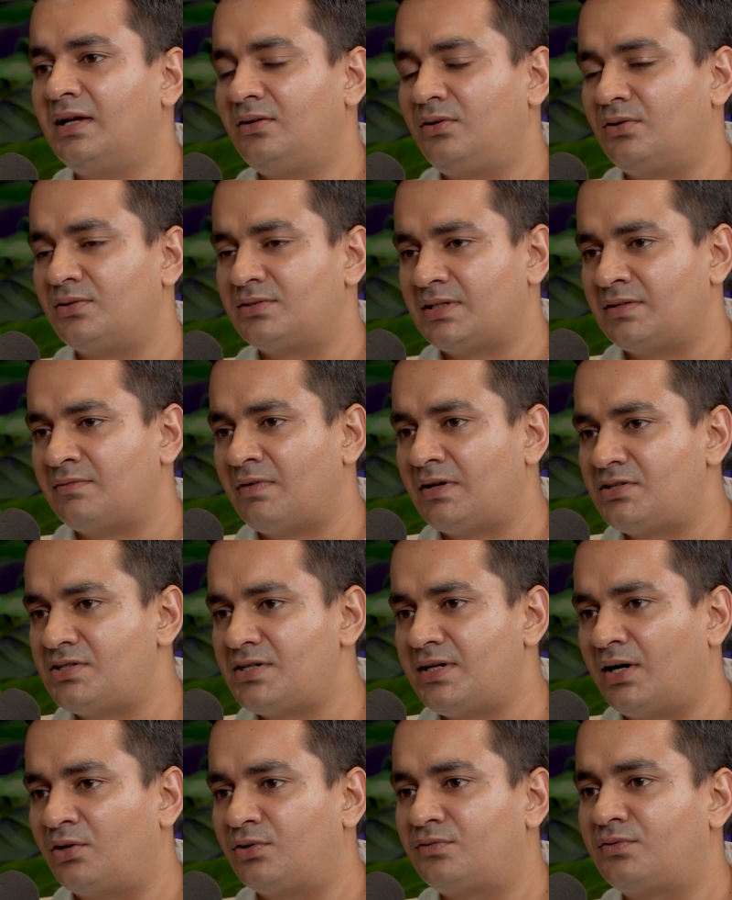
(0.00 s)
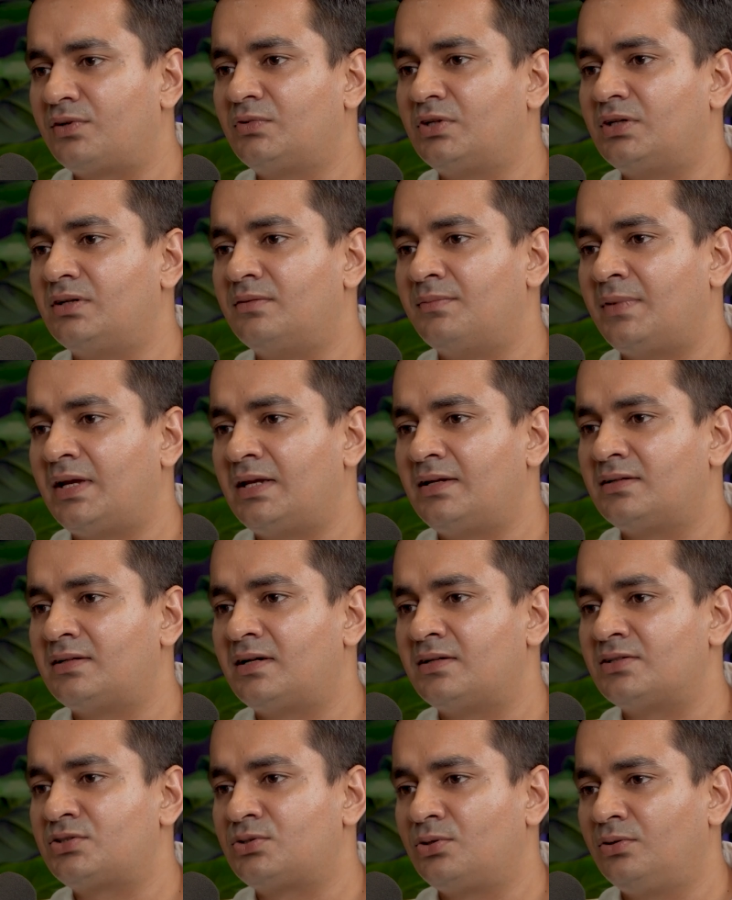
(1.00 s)
Because inventory out from the
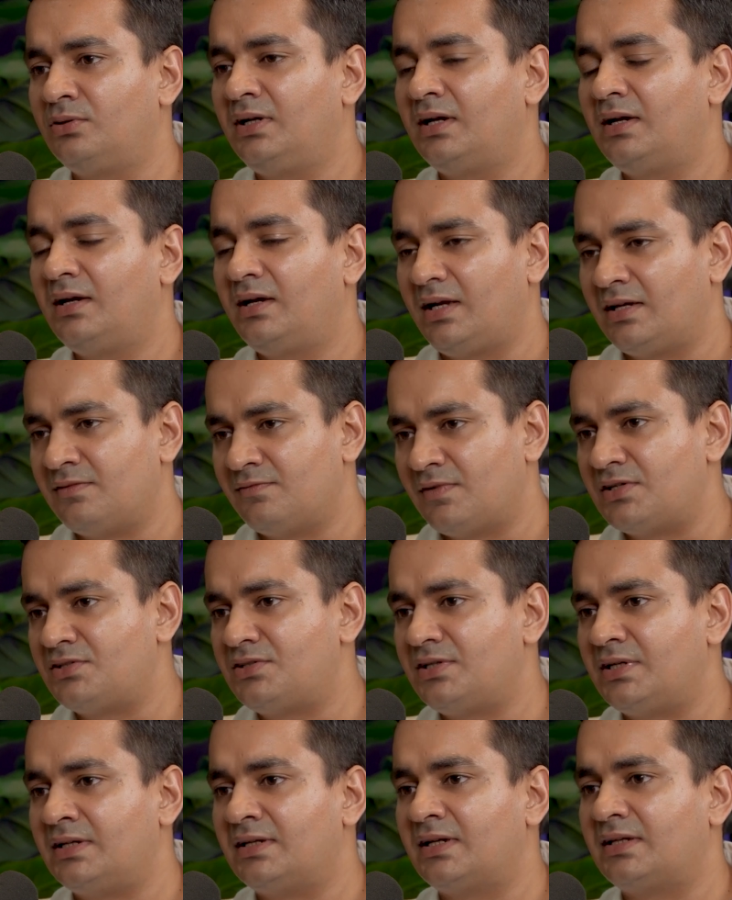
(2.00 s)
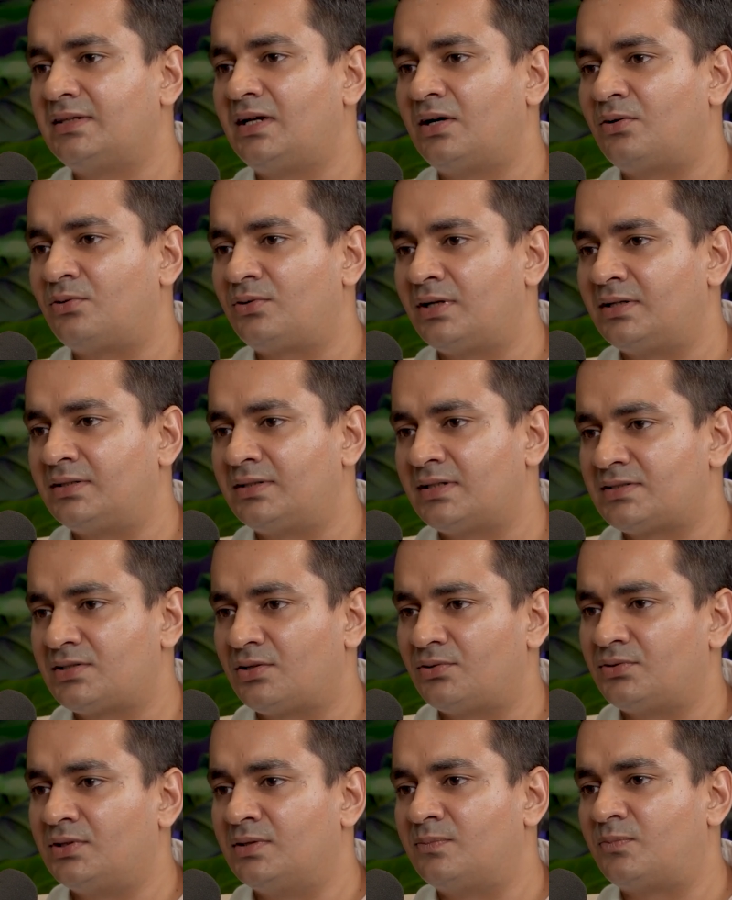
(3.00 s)
main store, inventory in at the outlet. That's
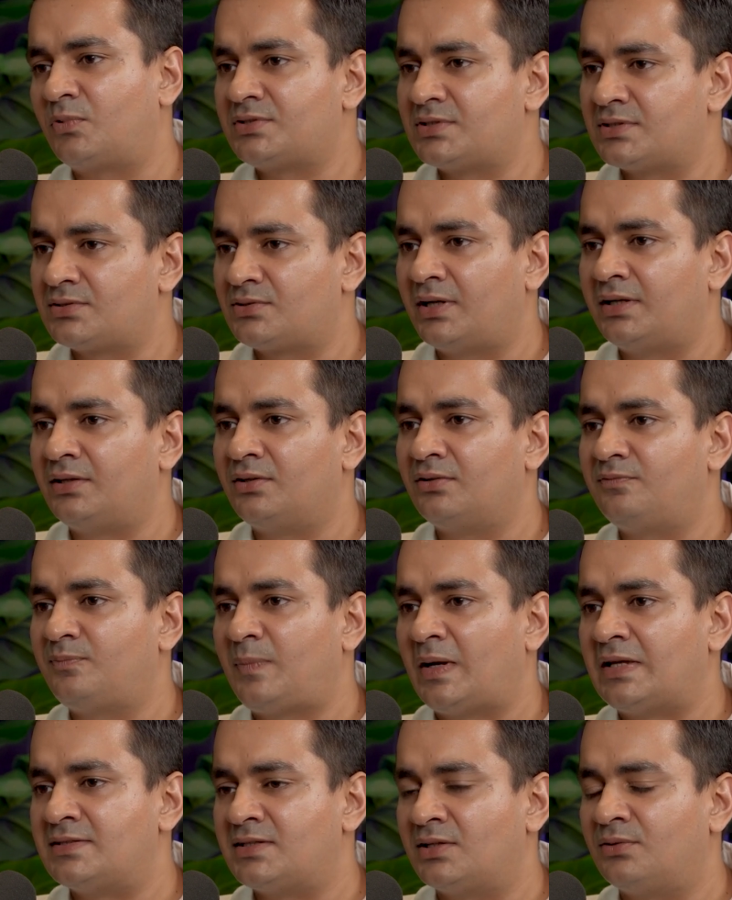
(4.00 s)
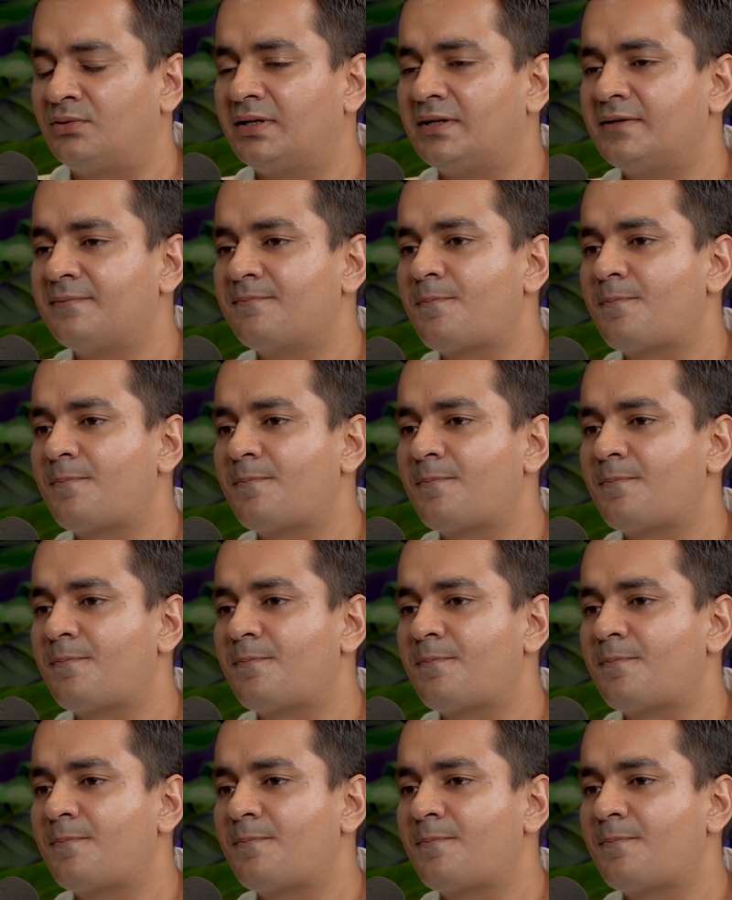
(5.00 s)
how the process kind of pans out.